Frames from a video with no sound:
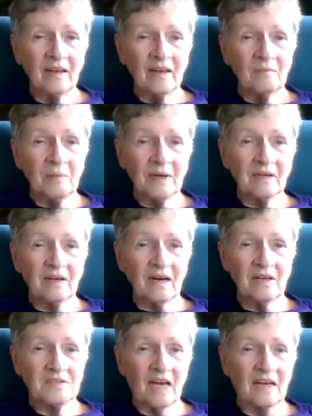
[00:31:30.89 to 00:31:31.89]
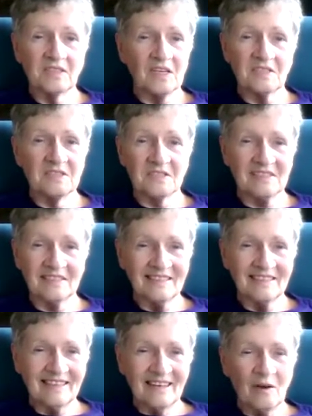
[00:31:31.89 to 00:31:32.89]
because I just
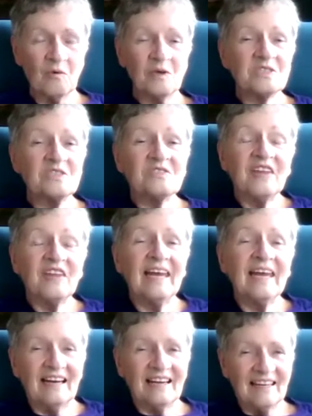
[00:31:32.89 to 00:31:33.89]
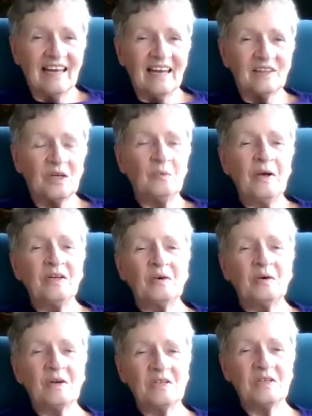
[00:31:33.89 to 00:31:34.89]
wasn't there. The
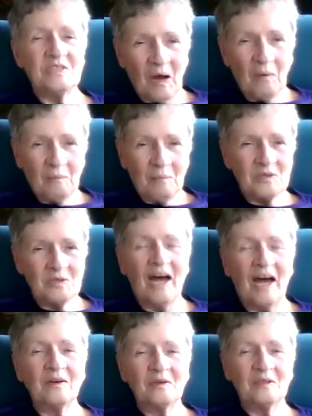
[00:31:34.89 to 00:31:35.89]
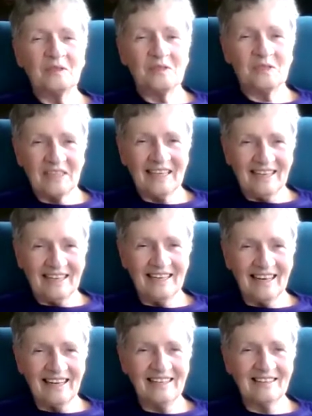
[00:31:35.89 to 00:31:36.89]
window wasn't open, so I couldn't see.
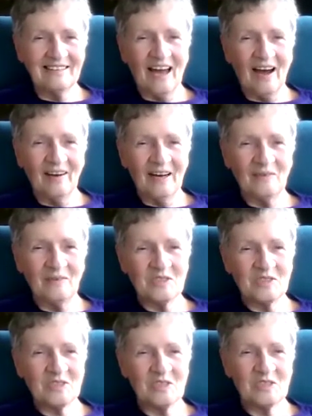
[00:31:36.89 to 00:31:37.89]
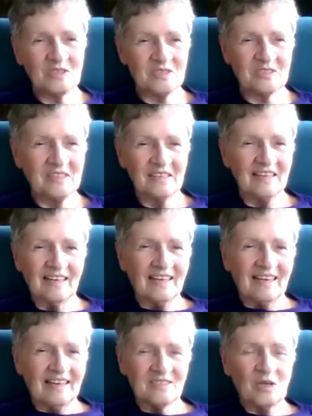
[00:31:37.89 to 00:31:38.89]
It was just,
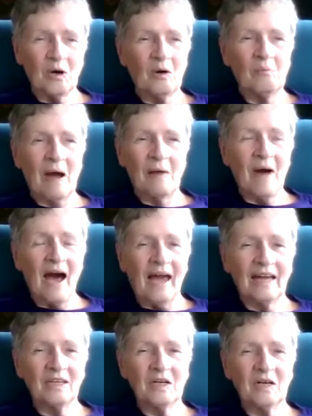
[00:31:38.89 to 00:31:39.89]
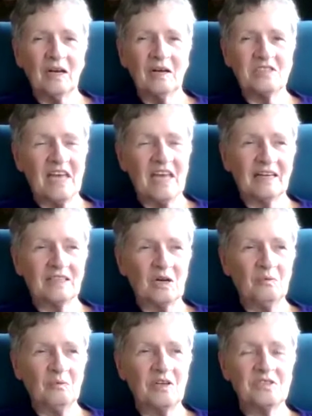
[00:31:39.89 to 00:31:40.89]
so my mind said
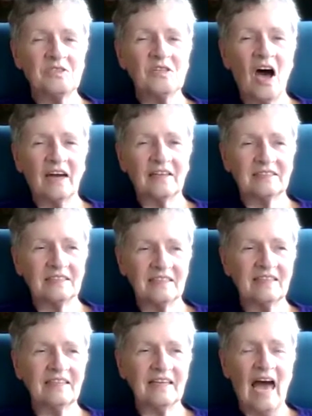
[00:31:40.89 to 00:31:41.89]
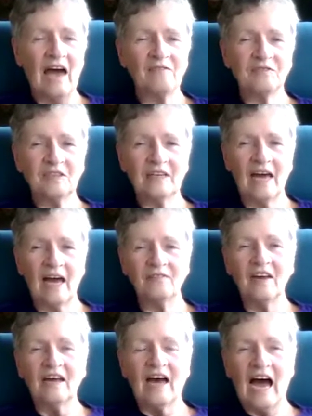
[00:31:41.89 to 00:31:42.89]
it was not in the
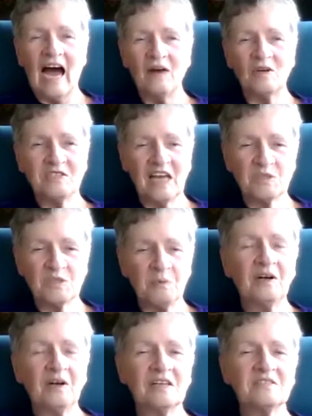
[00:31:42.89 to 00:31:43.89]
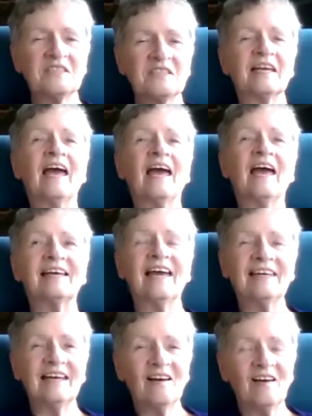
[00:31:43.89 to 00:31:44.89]
afterlife. I was experiencing
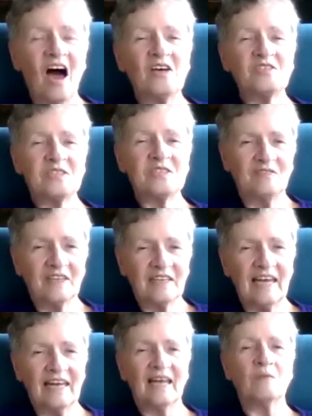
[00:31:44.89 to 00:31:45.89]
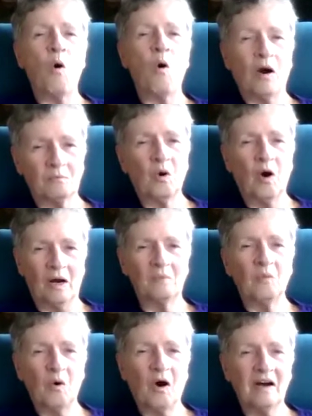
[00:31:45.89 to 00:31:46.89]
getting lost and forgetting more and more and
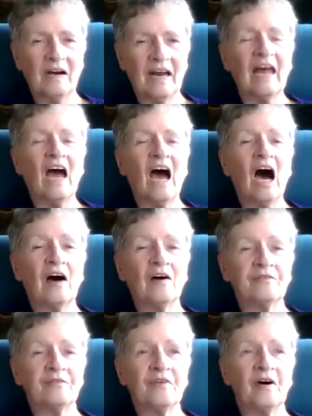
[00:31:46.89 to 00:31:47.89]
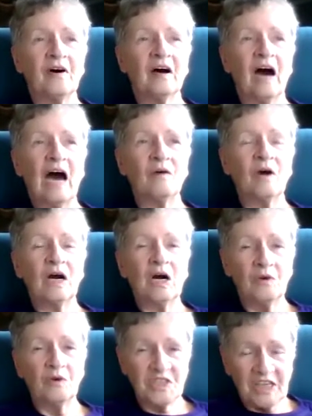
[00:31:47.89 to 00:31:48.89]
more of
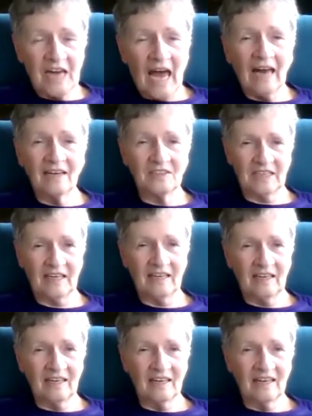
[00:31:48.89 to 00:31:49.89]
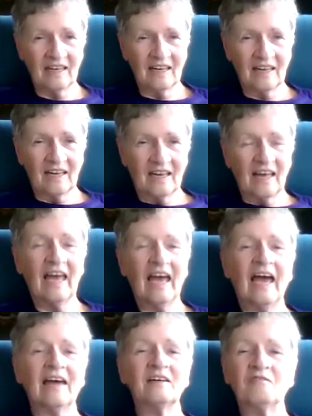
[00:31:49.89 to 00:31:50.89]
our originality
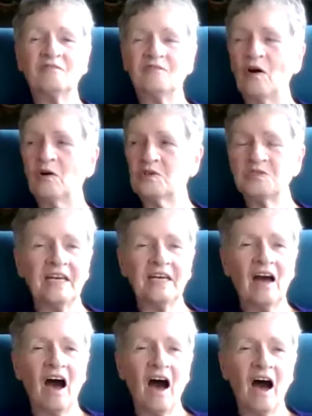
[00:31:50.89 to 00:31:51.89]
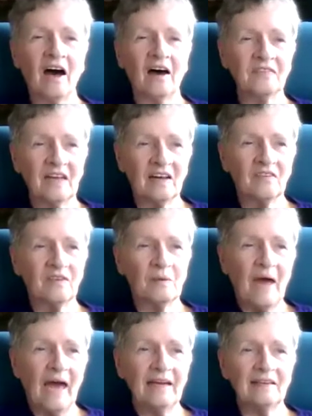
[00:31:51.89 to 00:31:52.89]
and focusing on the
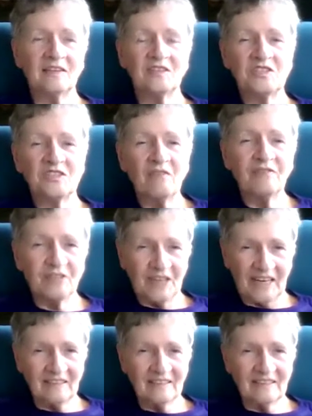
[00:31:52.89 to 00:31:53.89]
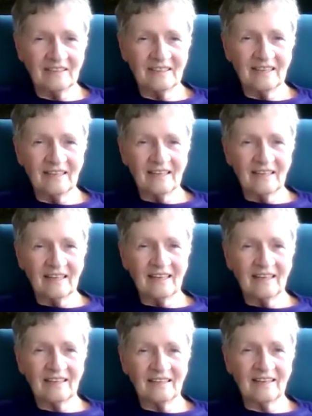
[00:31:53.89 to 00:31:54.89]
pain and the suffering,
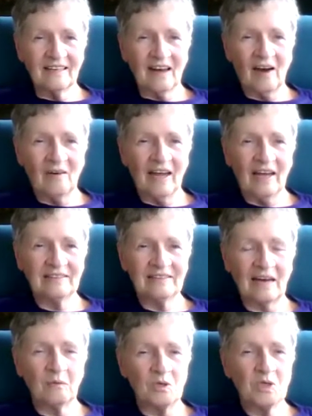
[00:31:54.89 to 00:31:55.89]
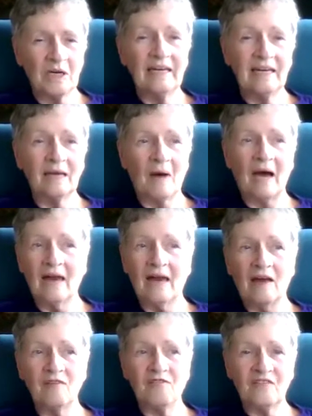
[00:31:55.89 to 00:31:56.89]
and that was leading my
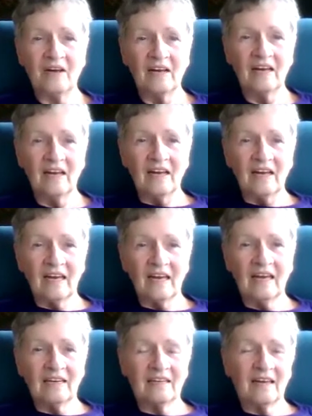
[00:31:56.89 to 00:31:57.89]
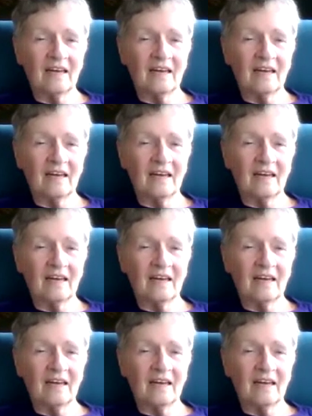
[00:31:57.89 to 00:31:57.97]
life. And